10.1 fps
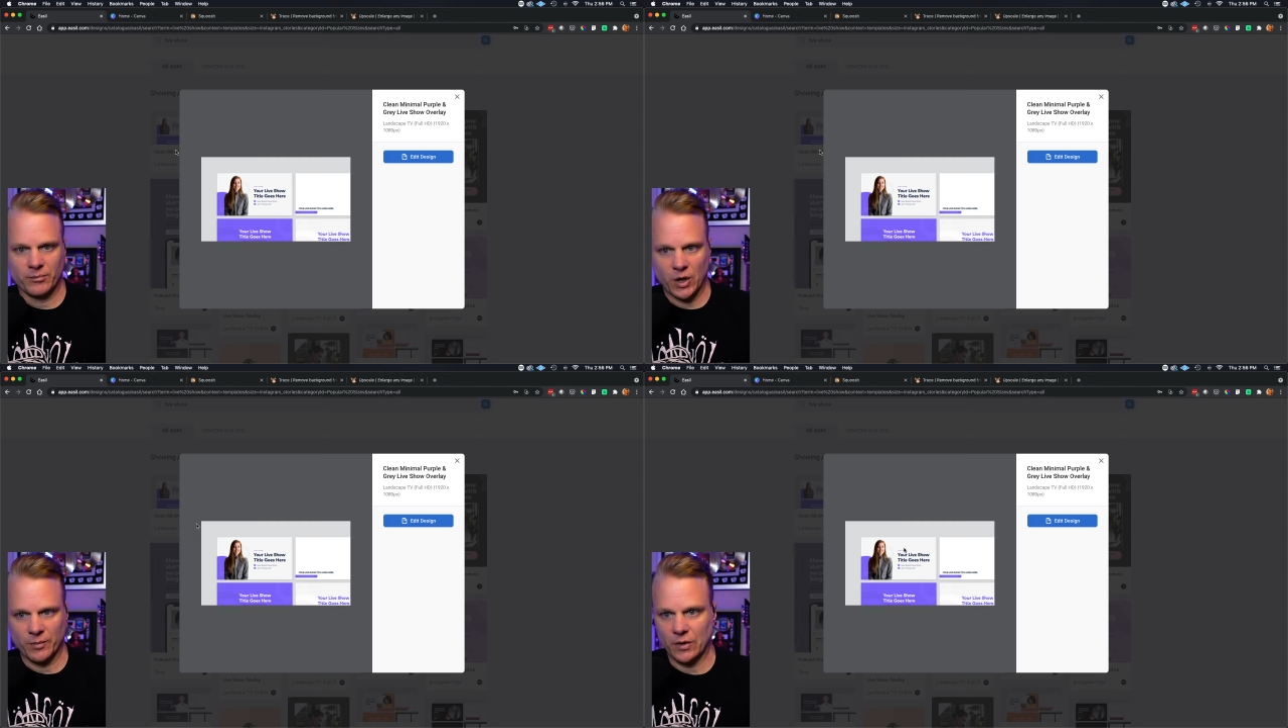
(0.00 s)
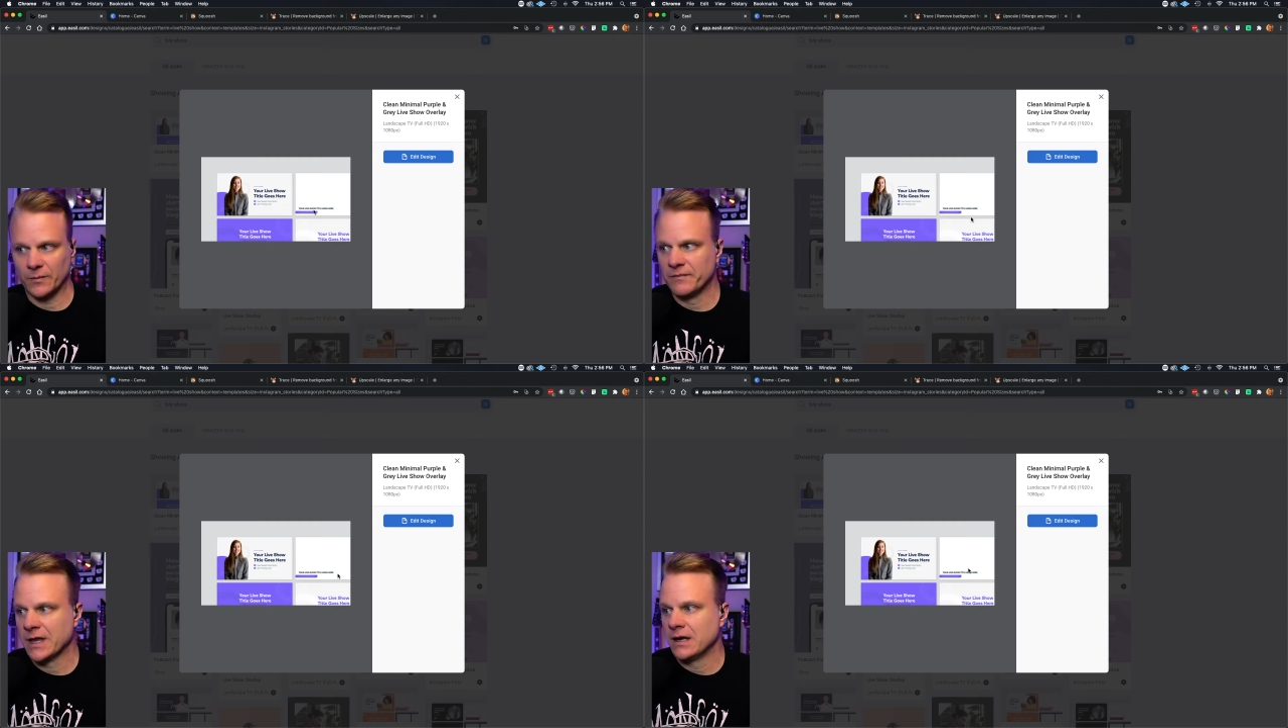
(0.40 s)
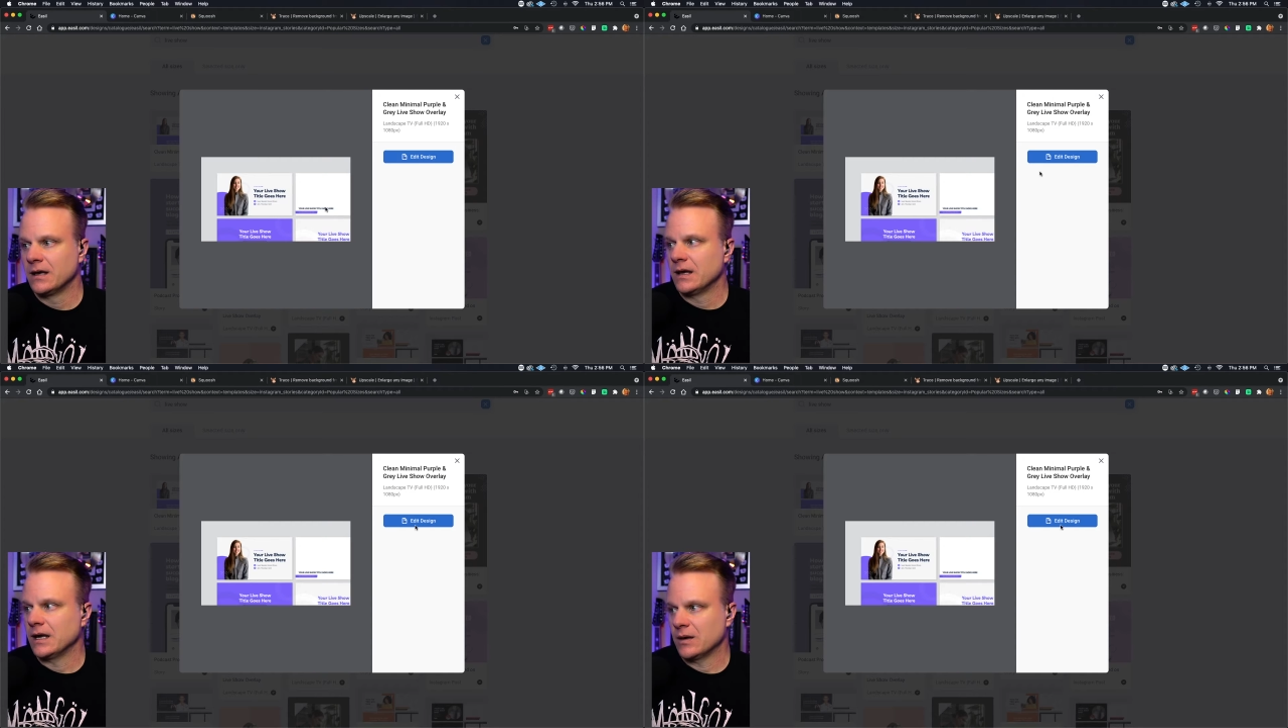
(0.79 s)
purple,
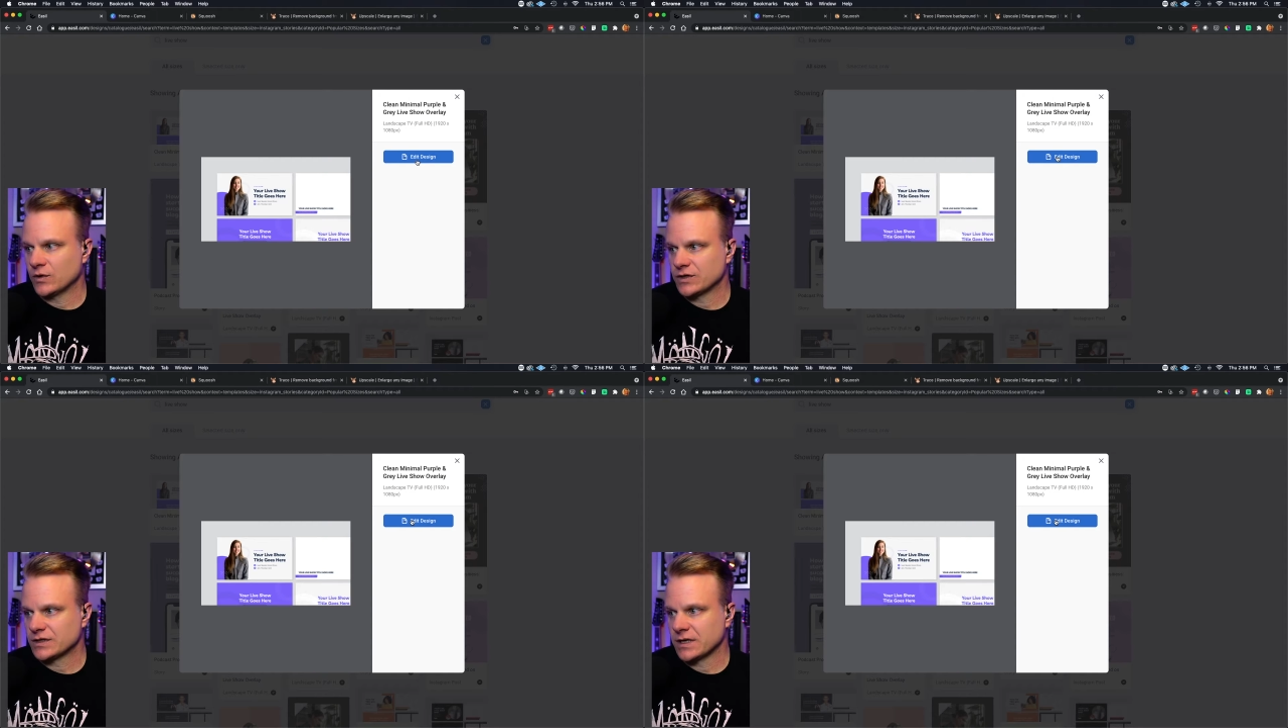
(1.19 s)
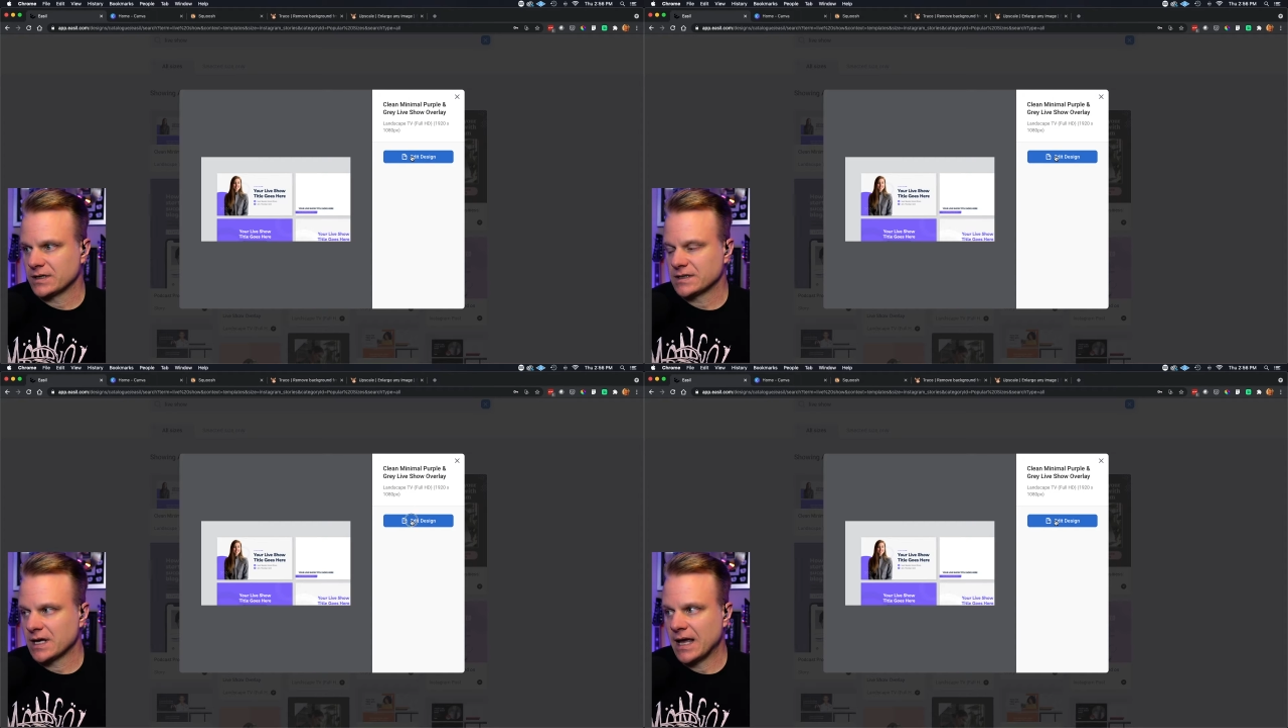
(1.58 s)
and we're just going to say